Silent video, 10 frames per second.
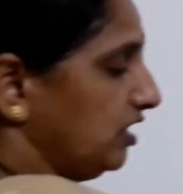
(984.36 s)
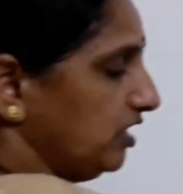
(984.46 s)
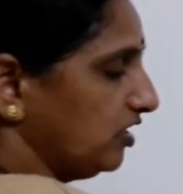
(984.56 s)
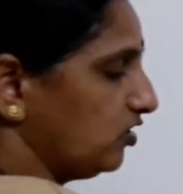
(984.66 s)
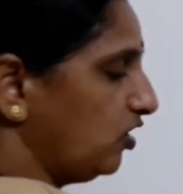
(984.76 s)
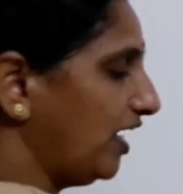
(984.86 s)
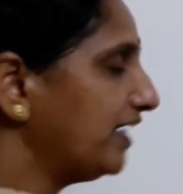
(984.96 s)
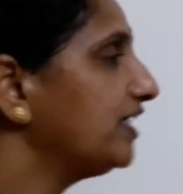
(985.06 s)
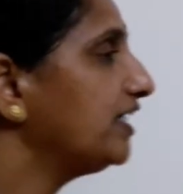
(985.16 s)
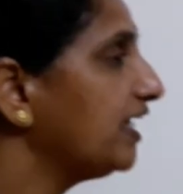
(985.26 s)
the
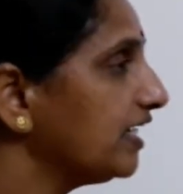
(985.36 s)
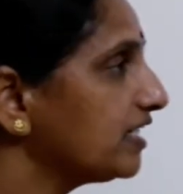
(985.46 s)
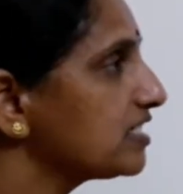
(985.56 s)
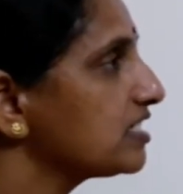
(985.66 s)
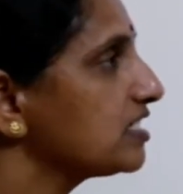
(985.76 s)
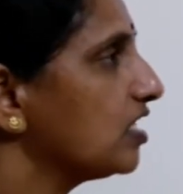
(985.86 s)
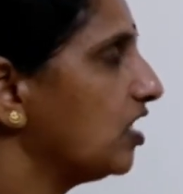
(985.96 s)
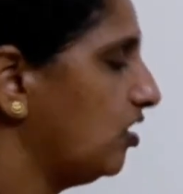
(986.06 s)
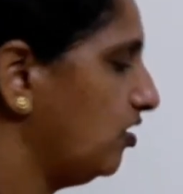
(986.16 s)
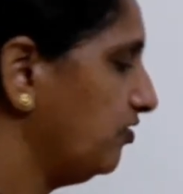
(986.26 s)
coordinates
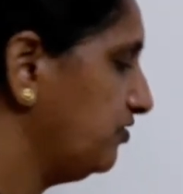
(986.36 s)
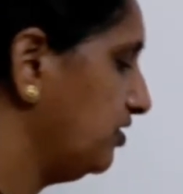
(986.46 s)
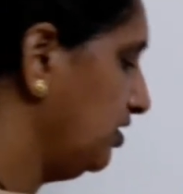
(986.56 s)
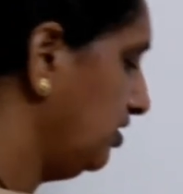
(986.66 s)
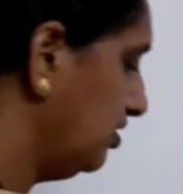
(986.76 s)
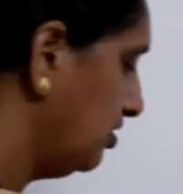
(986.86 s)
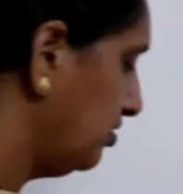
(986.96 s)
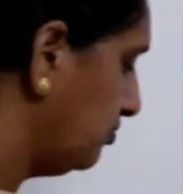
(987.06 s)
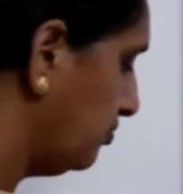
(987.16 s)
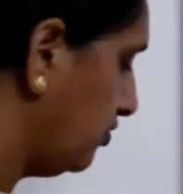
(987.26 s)
of the
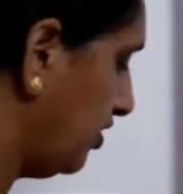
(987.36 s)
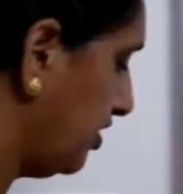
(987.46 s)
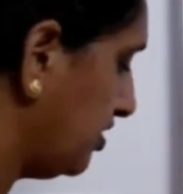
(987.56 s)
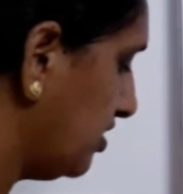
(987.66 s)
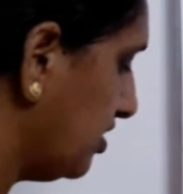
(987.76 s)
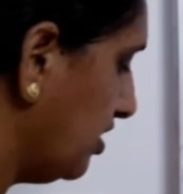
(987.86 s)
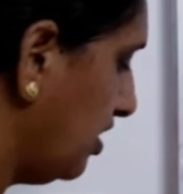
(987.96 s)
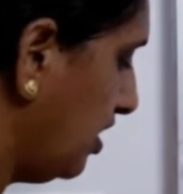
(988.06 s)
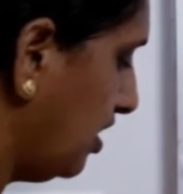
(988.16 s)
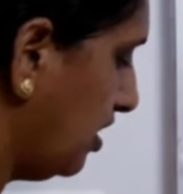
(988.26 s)
point
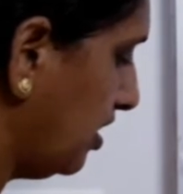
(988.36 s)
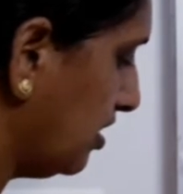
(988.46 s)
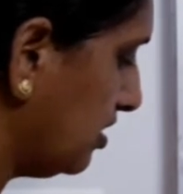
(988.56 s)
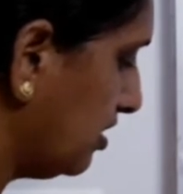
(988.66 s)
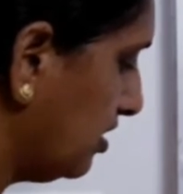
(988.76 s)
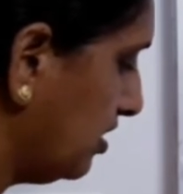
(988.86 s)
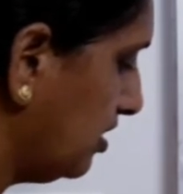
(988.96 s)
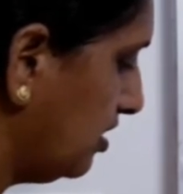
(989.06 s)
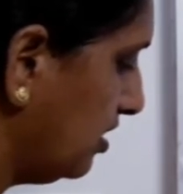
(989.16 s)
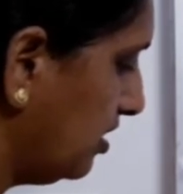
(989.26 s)
are,
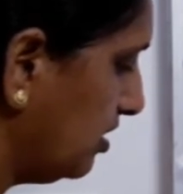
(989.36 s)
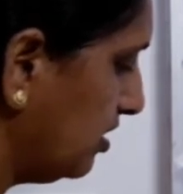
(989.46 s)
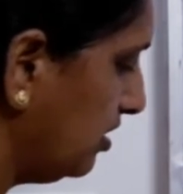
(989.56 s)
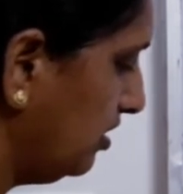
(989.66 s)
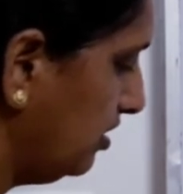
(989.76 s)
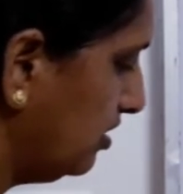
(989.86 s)
the